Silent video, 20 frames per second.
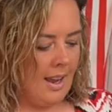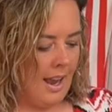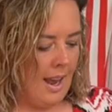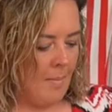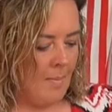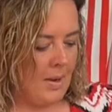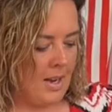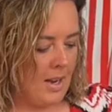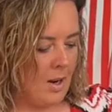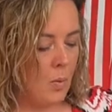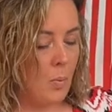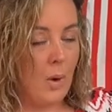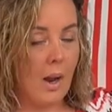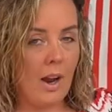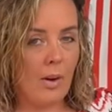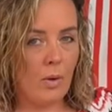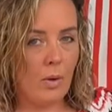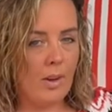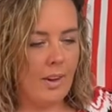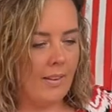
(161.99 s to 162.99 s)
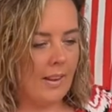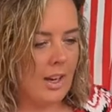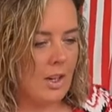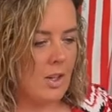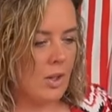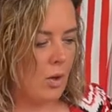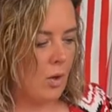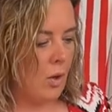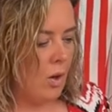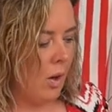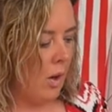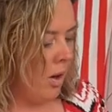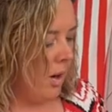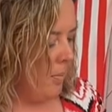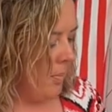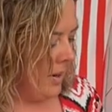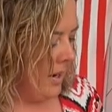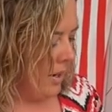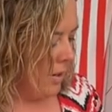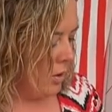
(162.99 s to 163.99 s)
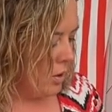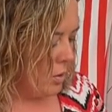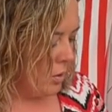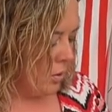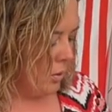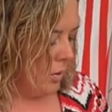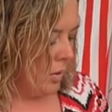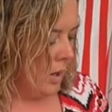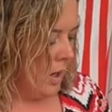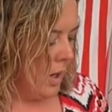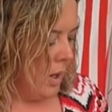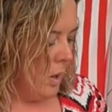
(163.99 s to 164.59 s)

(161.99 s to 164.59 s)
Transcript: Here we are on electric hookup here, so